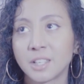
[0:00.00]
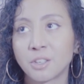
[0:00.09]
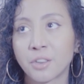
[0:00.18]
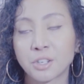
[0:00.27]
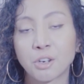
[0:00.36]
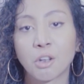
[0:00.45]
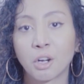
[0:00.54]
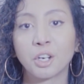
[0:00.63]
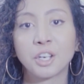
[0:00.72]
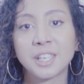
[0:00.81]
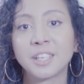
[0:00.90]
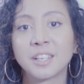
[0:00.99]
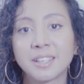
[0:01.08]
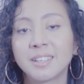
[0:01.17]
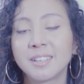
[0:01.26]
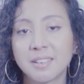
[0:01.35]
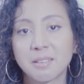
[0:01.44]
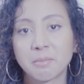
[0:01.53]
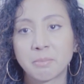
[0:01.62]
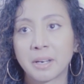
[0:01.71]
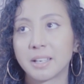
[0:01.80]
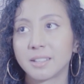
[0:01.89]
They're no longer here,
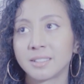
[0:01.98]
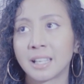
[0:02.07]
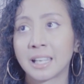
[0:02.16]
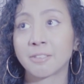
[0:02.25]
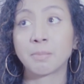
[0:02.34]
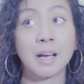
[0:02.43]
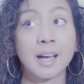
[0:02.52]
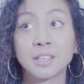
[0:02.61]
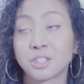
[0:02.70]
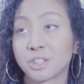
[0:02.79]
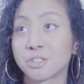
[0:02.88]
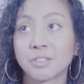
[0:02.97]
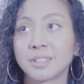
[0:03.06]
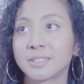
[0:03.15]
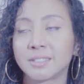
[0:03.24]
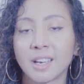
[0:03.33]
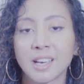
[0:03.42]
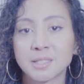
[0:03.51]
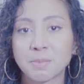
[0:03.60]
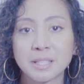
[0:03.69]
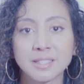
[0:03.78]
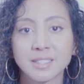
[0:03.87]
but they left behind children,
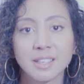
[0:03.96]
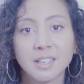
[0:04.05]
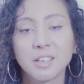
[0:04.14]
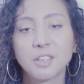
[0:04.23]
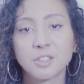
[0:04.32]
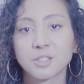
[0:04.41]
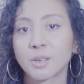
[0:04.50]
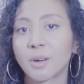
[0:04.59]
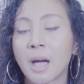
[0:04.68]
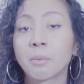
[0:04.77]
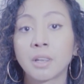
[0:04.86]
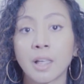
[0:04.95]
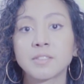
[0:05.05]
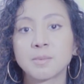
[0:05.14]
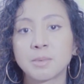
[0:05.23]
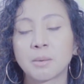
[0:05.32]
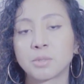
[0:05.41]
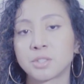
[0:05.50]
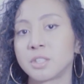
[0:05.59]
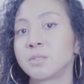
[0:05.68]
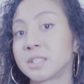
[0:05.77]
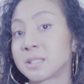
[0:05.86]
husbands. So I would love to be able
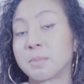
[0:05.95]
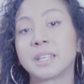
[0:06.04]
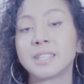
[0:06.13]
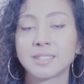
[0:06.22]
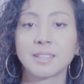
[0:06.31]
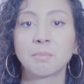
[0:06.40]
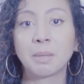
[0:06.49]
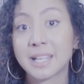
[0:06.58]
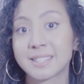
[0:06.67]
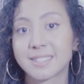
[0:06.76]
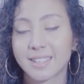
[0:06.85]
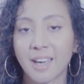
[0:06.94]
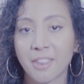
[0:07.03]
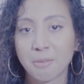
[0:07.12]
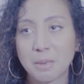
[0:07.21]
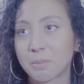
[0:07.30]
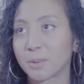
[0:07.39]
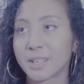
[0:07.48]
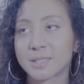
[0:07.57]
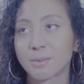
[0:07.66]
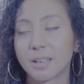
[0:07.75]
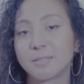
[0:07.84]
to use this money to bless other people
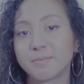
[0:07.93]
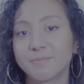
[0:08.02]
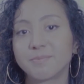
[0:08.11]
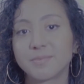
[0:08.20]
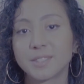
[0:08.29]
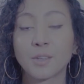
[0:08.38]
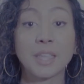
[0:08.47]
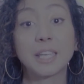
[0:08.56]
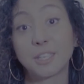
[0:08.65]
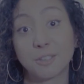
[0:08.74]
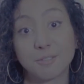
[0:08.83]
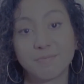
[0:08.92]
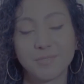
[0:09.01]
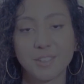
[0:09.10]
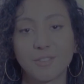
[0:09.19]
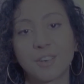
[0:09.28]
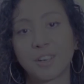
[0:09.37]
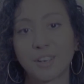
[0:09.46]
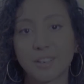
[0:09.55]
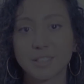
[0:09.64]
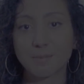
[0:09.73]
as well. So thank you for